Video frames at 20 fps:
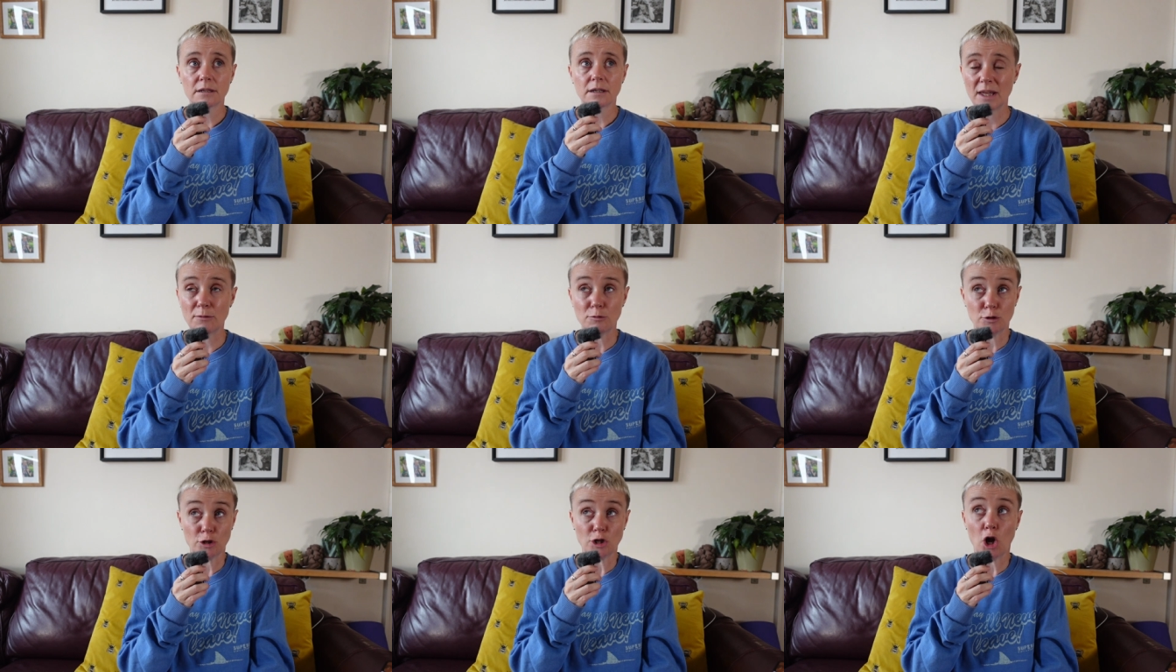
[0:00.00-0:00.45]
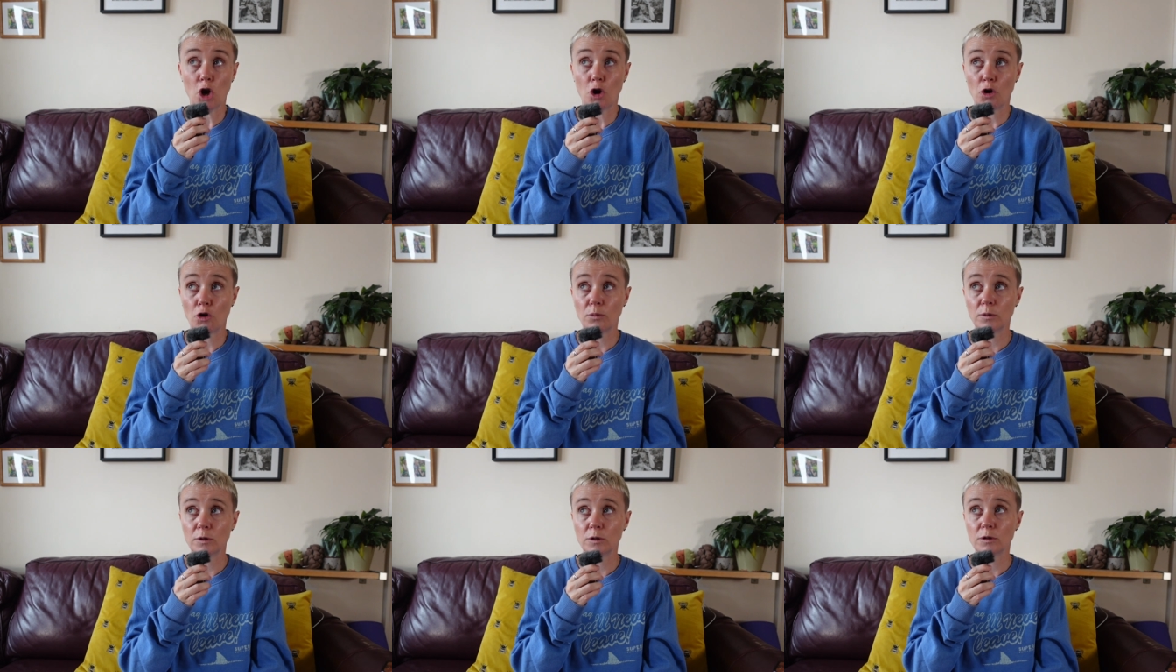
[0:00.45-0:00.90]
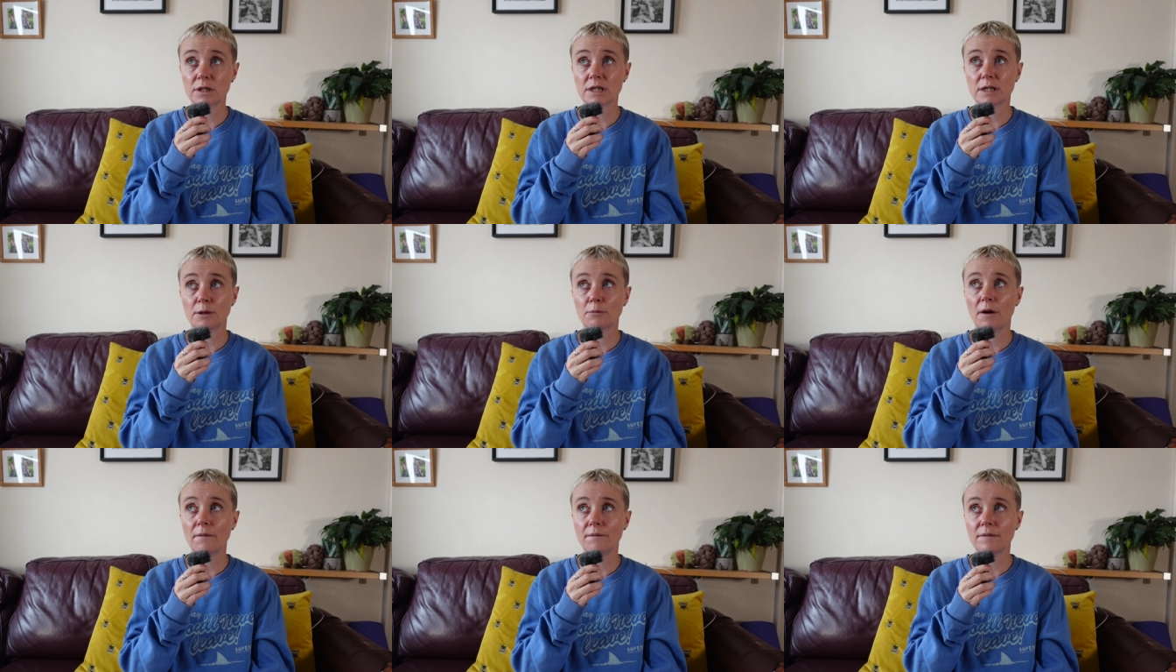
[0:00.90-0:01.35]
It was horrible,
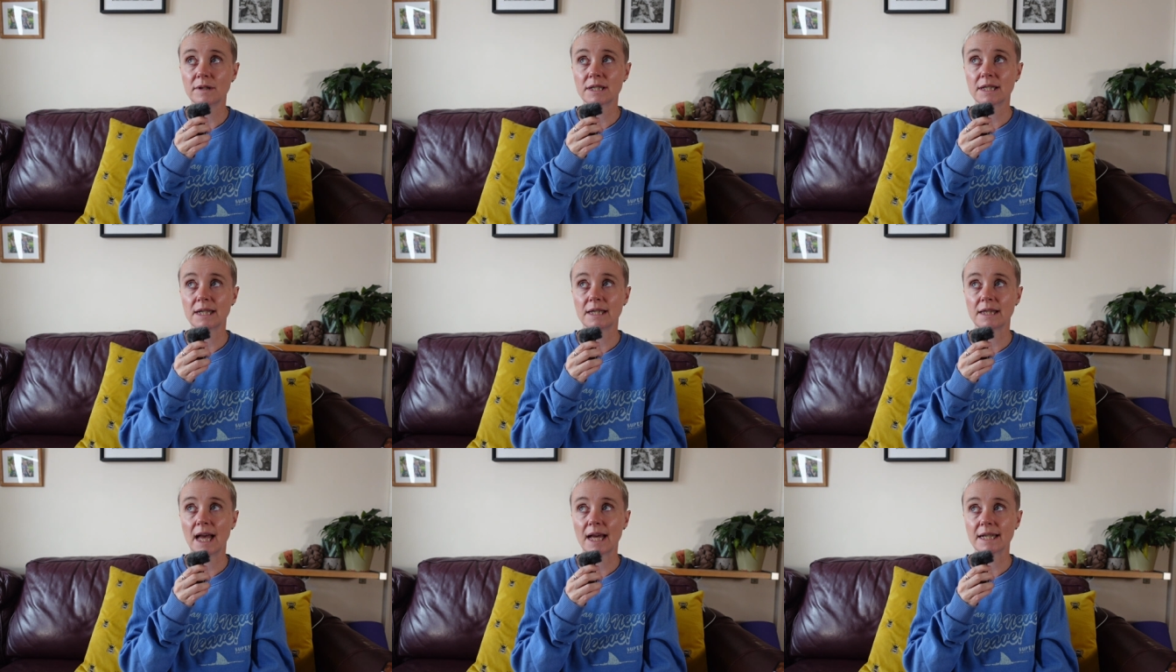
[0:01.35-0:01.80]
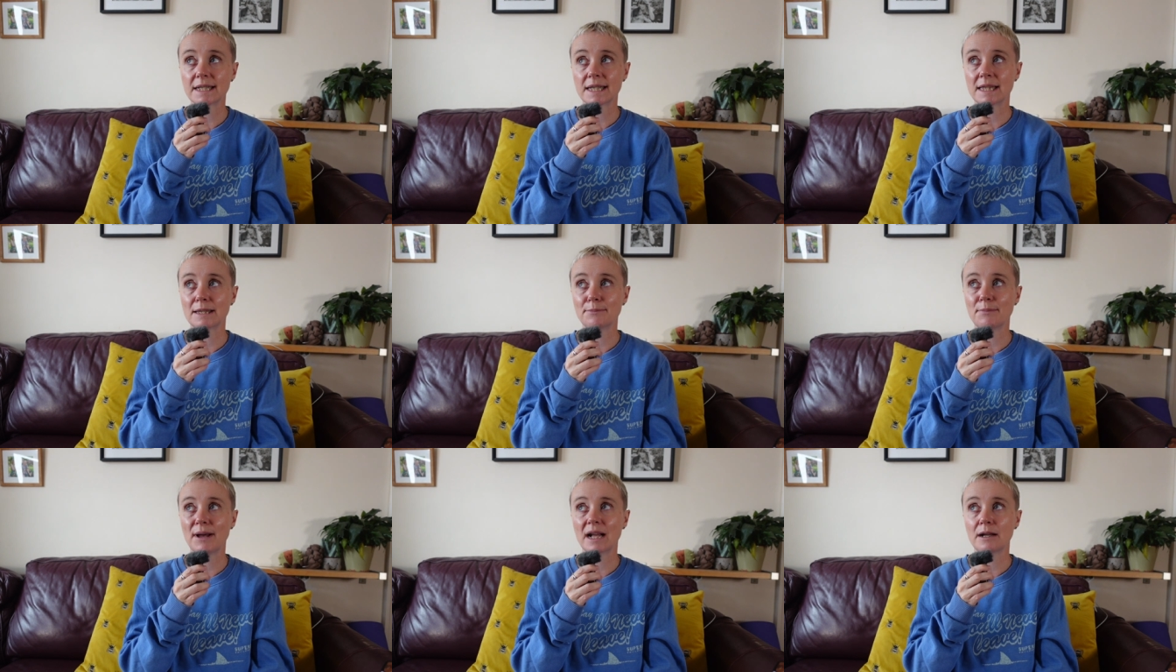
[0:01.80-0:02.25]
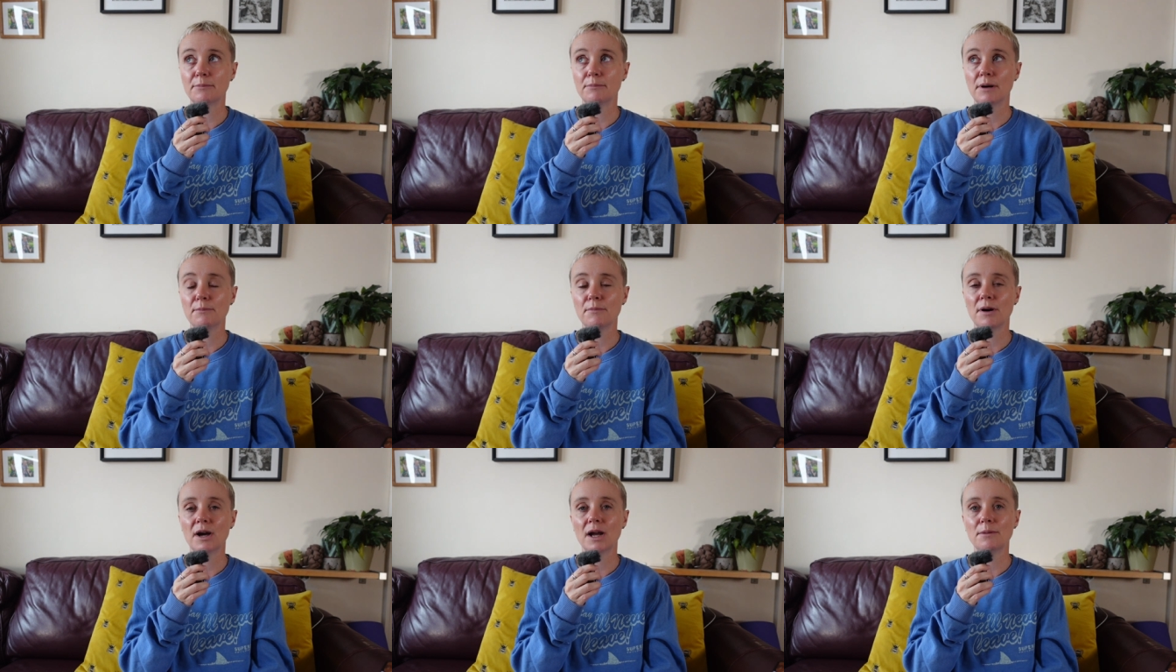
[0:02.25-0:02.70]
so obviously that's in the back of
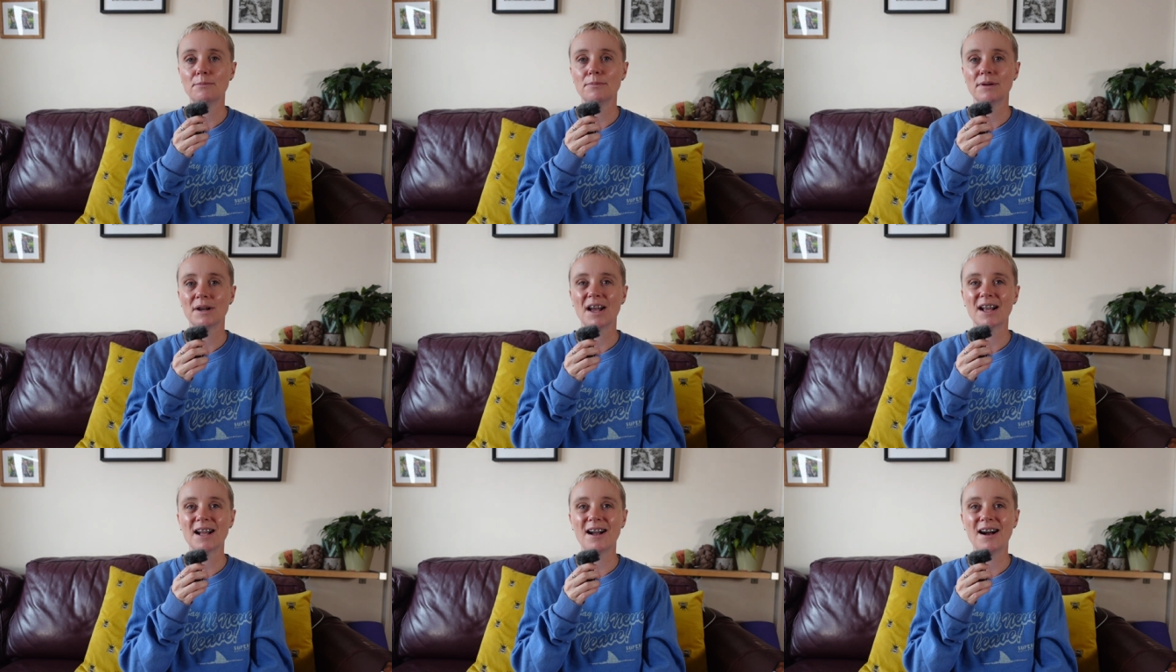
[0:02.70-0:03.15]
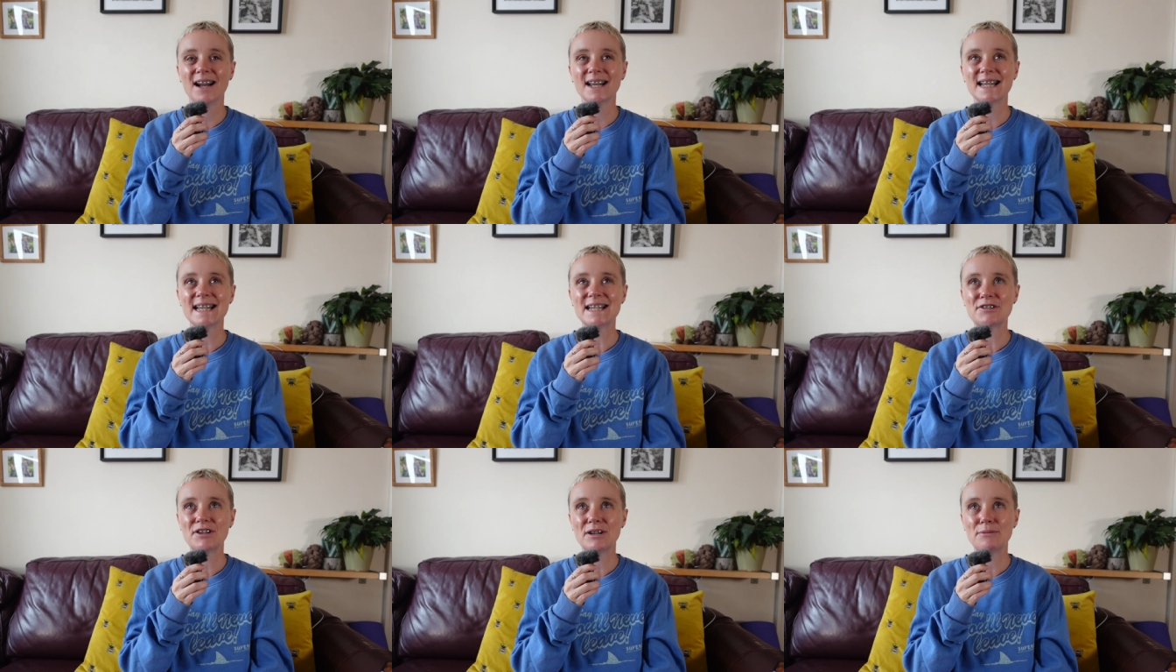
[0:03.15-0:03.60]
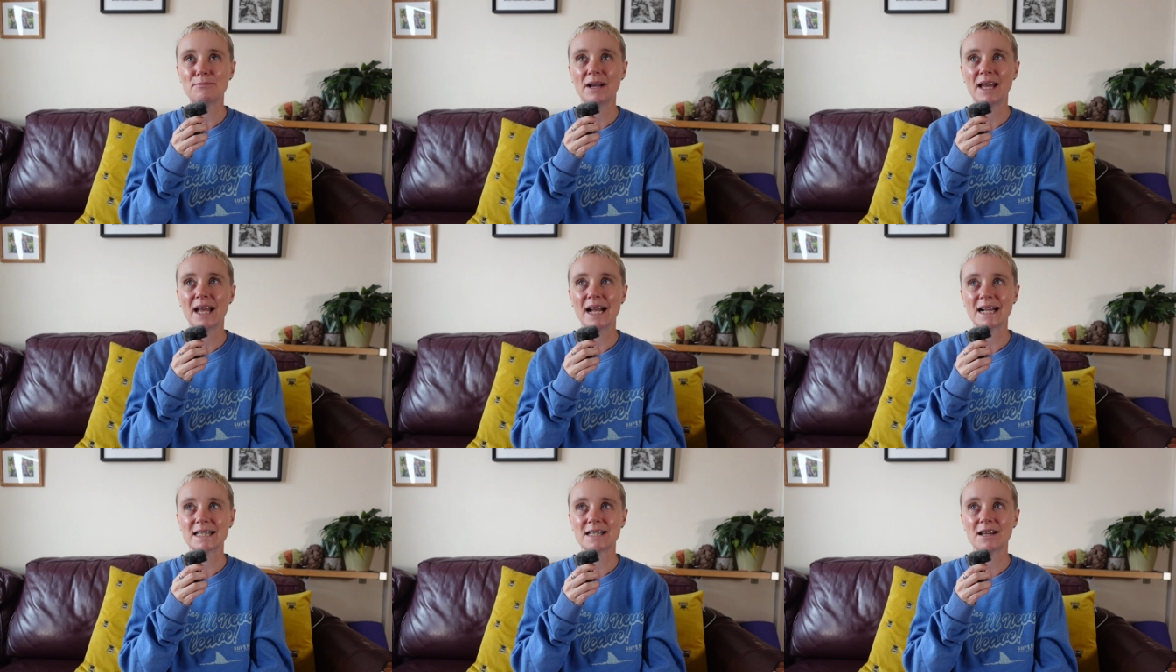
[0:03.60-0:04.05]
my mind, but I kind of treat
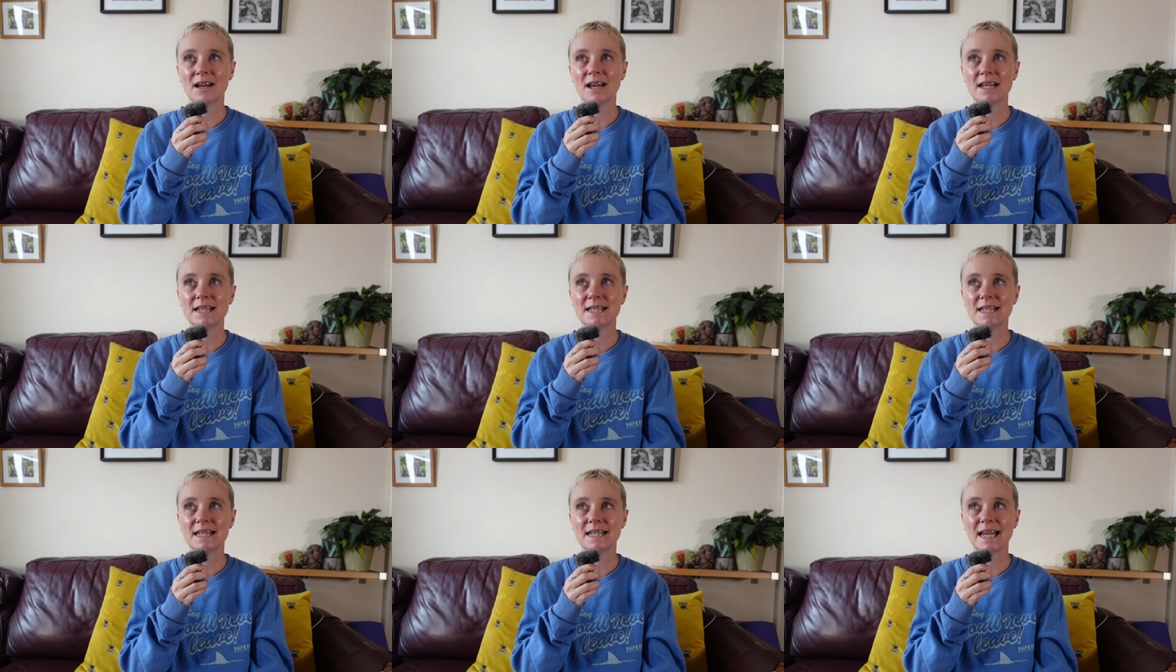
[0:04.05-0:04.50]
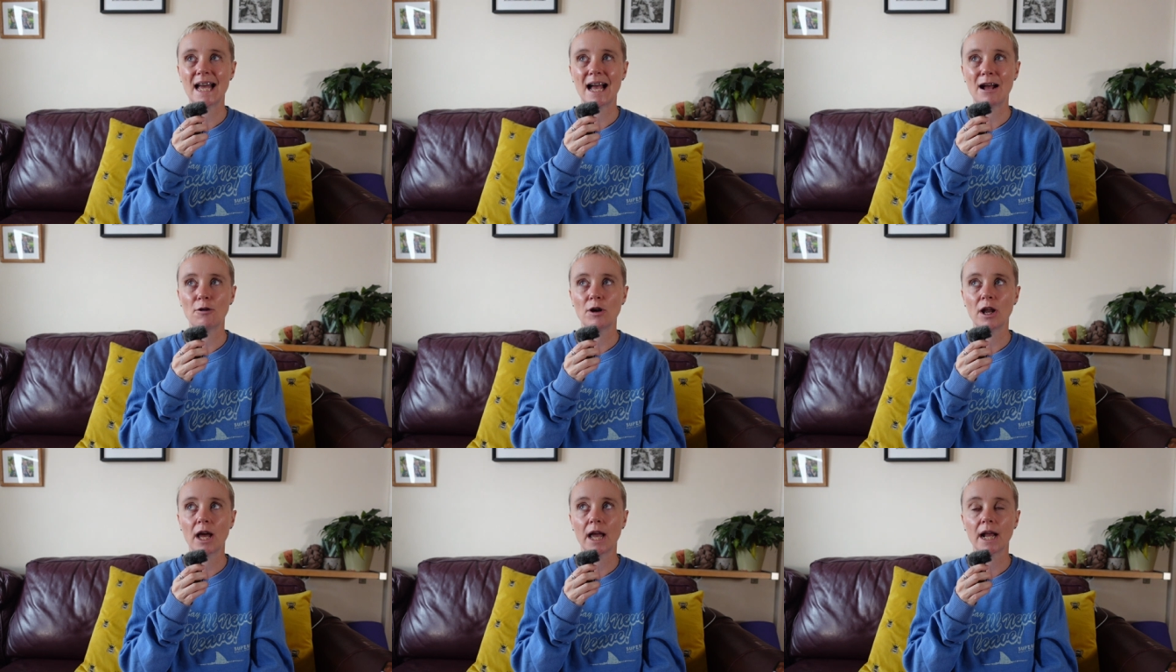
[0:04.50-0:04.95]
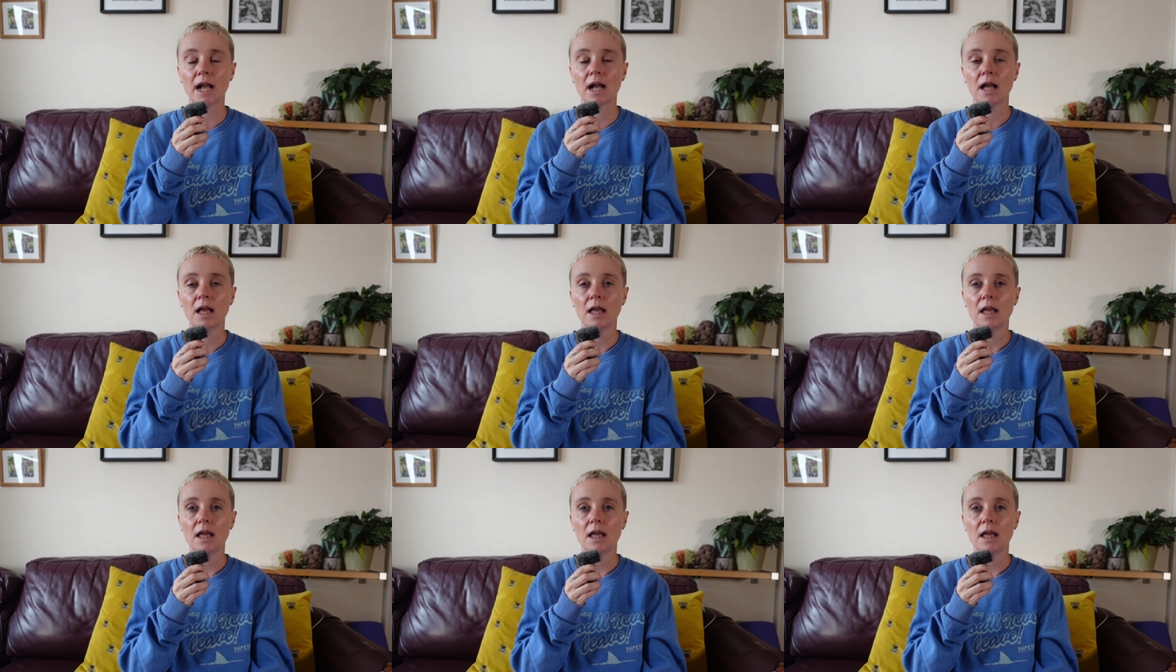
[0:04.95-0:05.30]
my anxiety now like